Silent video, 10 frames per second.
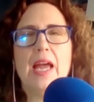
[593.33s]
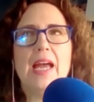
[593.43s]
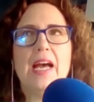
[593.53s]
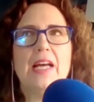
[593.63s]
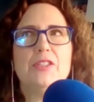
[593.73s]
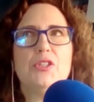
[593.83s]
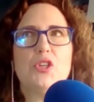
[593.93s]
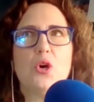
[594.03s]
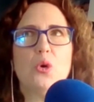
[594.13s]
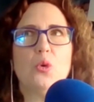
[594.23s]
And
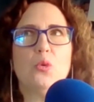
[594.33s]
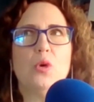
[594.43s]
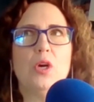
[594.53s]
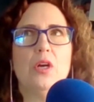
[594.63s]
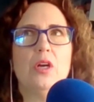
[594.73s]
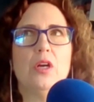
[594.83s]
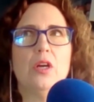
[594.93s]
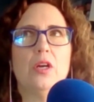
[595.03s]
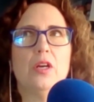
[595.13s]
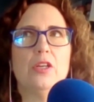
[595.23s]
so
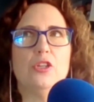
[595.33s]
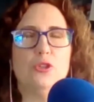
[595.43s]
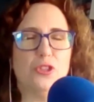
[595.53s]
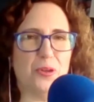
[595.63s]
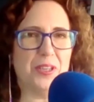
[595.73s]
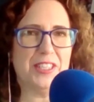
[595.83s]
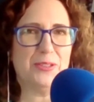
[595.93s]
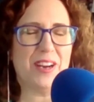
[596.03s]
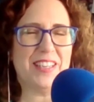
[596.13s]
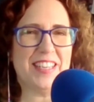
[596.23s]
you don't get
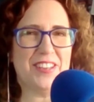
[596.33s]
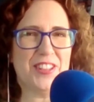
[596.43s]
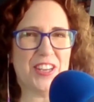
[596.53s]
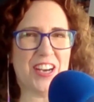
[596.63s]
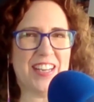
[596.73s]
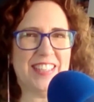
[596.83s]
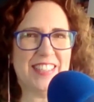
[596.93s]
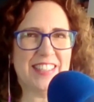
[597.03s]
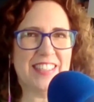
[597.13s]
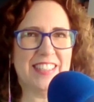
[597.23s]
to write down
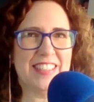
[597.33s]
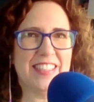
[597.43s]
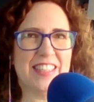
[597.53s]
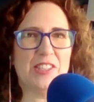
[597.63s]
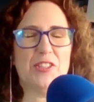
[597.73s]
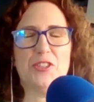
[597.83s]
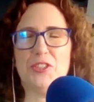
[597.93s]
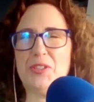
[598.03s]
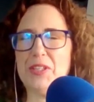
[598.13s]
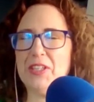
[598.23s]
thoughts. This is
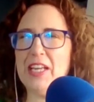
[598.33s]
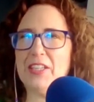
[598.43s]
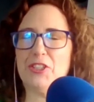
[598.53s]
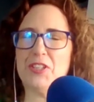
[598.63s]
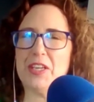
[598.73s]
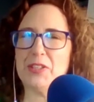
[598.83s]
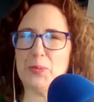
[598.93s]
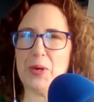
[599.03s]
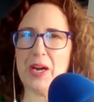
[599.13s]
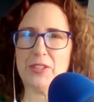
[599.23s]
just a little exercise to
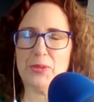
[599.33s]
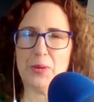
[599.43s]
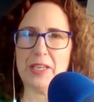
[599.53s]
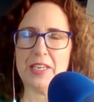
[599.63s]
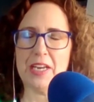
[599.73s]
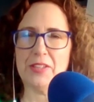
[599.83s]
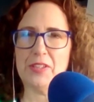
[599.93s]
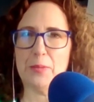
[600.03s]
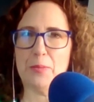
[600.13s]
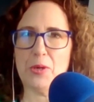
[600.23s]
practice
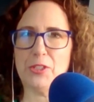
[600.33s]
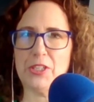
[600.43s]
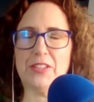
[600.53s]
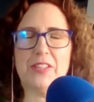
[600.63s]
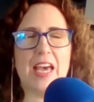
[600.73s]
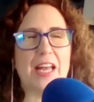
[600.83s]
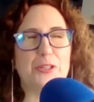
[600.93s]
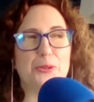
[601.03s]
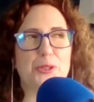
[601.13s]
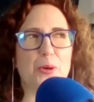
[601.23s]
recognizing emotions.
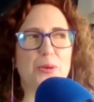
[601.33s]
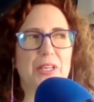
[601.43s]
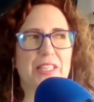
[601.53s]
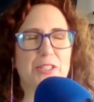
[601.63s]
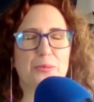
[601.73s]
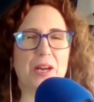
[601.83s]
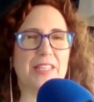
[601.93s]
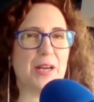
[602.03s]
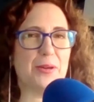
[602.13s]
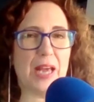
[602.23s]
And you don't get to write down